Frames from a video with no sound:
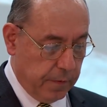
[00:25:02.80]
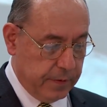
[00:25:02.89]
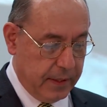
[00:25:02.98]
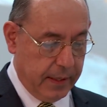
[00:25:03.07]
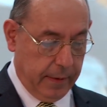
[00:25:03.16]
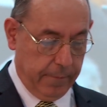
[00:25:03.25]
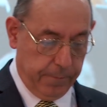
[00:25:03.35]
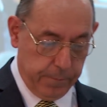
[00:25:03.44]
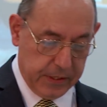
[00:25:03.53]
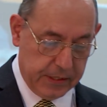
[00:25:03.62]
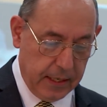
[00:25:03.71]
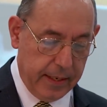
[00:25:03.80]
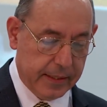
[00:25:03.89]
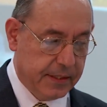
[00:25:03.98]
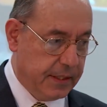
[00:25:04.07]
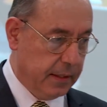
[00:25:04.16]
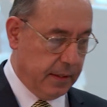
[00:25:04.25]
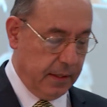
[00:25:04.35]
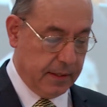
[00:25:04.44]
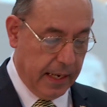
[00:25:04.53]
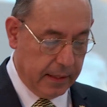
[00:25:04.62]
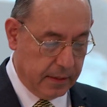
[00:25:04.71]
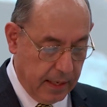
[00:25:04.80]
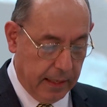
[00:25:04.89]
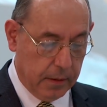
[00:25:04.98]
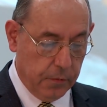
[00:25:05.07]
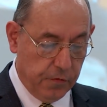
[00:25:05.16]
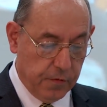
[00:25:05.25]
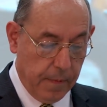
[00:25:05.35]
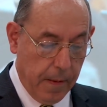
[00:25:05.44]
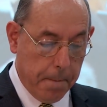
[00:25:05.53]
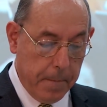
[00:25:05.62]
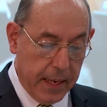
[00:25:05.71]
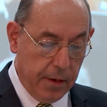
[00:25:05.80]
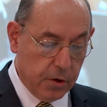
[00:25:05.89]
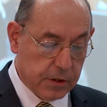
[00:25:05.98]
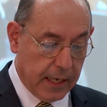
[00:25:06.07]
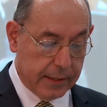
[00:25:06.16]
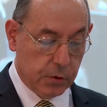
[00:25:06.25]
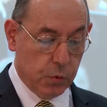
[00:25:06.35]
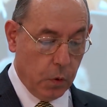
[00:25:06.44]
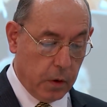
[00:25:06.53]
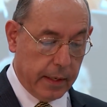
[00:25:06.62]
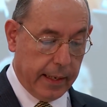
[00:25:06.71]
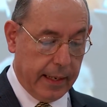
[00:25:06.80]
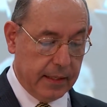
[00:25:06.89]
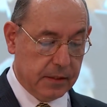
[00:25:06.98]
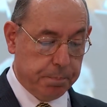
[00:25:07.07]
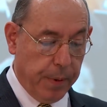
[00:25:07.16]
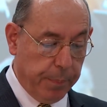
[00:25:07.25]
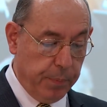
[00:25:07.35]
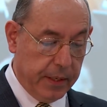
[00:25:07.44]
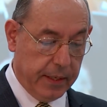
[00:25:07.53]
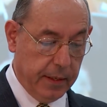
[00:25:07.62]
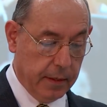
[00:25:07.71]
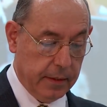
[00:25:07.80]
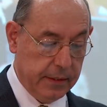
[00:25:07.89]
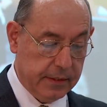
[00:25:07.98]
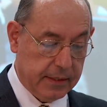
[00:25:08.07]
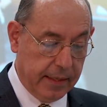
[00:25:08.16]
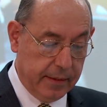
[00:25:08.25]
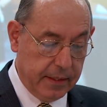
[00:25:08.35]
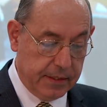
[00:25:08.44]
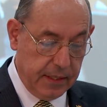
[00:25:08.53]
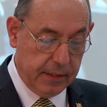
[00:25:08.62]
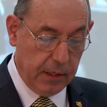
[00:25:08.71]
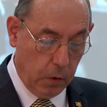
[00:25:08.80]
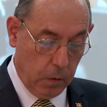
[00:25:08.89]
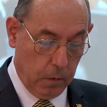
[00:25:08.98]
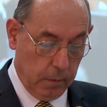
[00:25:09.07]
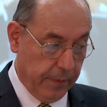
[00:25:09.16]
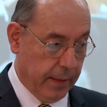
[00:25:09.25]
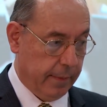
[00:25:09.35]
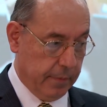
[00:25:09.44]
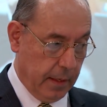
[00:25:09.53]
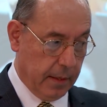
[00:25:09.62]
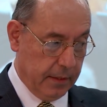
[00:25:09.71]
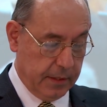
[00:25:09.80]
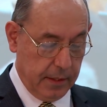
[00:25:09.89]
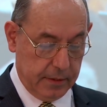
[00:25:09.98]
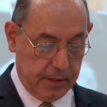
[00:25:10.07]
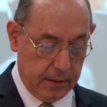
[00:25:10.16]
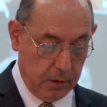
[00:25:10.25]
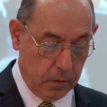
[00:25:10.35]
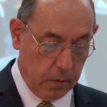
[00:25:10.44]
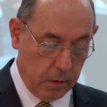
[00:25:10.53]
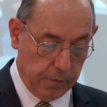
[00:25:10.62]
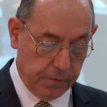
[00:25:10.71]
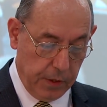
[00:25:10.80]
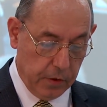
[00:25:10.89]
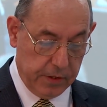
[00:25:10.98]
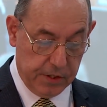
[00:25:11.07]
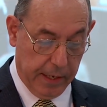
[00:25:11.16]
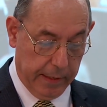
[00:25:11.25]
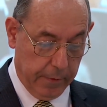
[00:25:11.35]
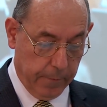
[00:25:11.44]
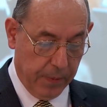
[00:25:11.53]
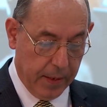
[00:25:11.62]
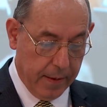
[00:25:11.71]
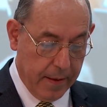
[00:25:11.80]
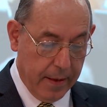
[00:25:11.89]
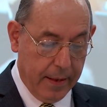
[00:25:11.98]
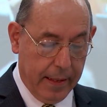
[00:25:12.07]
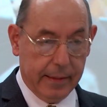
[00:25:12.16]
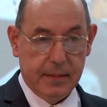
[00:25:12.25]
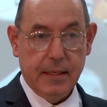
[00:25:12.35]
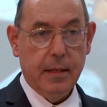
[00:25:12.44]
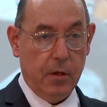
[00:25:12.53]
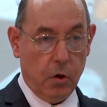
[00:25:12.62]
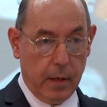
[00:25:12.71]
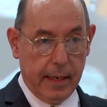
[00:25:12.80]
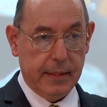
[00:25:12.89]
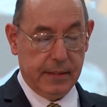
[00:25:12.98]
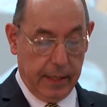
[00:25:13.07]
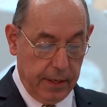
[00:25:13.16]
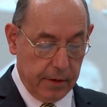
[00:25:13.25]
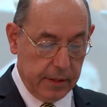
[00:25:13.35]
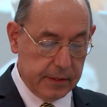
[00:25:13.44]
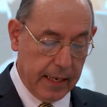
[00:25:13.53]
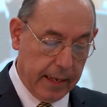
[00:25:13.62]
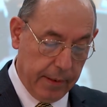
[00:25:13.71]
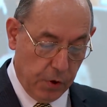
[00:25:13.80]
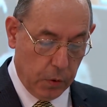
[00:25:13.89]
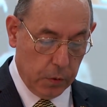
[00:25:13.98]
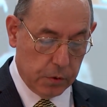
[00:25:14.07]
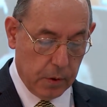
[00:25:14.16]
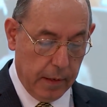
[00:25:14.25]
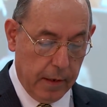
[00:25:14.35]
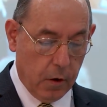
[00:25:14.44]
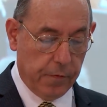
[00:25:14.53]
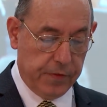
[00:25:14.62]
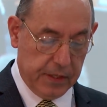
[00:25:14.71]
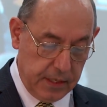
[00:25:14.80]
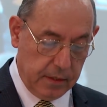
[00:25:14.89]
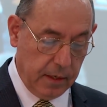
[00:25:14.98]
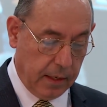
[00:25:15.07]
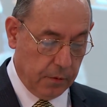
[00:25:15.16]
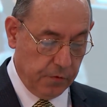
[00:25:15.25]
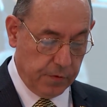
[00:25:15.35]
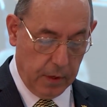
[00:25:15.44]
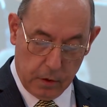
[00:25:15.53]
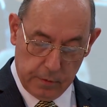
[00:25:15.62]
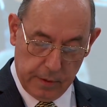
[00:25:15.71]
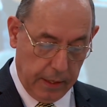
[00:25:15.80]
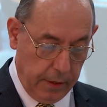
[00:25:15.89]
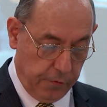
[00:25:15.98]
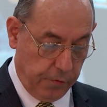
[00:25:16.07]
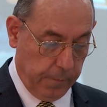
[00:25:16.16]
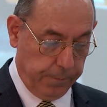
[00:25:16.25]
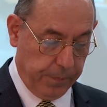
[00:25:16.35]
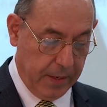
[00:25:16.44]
of the Brazilian cities and towns, mayors had to organize public hearings at the city hall. There is the city hall of Rio de Janeiro. And say they organized the hearings and a vote of the city council on the issue.